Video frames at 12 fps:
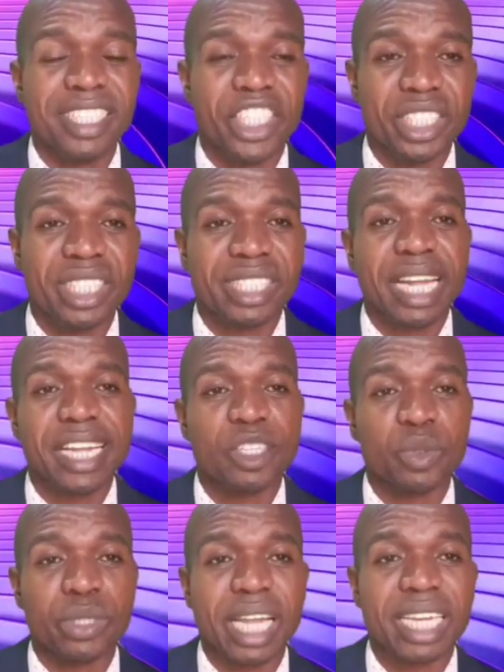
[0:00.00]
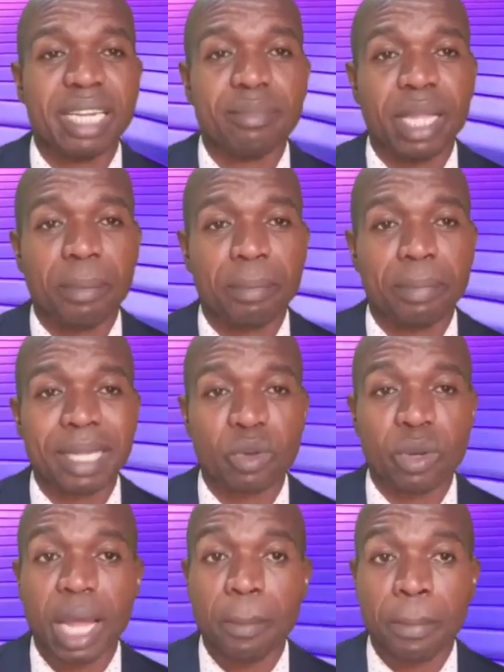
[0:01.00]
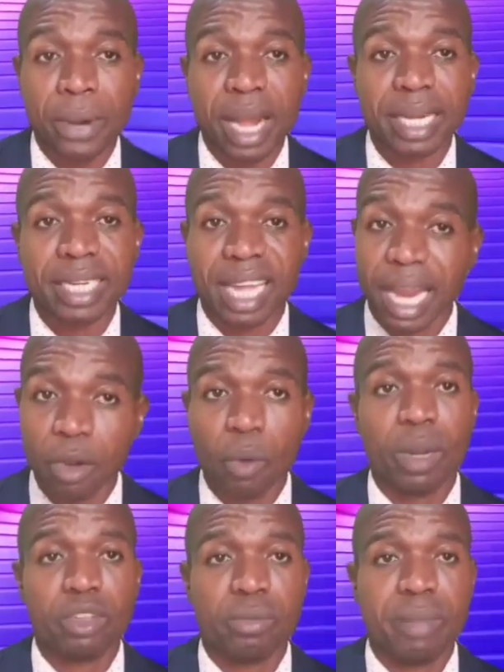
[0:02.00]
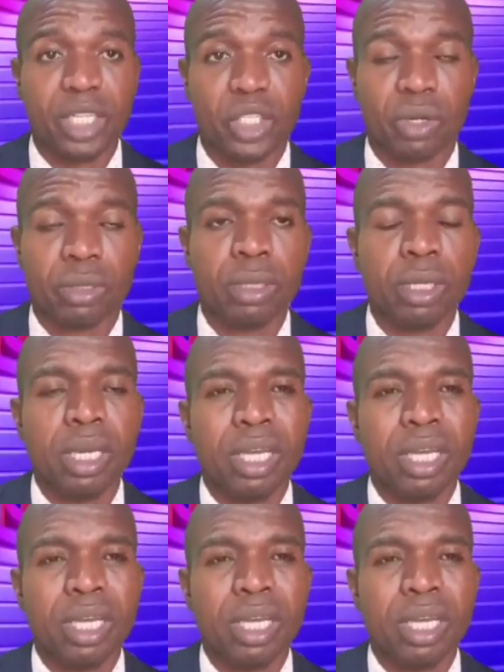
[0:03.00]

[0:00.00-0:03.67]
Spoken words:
She decided to tell them the particular brand. I don't want to mention.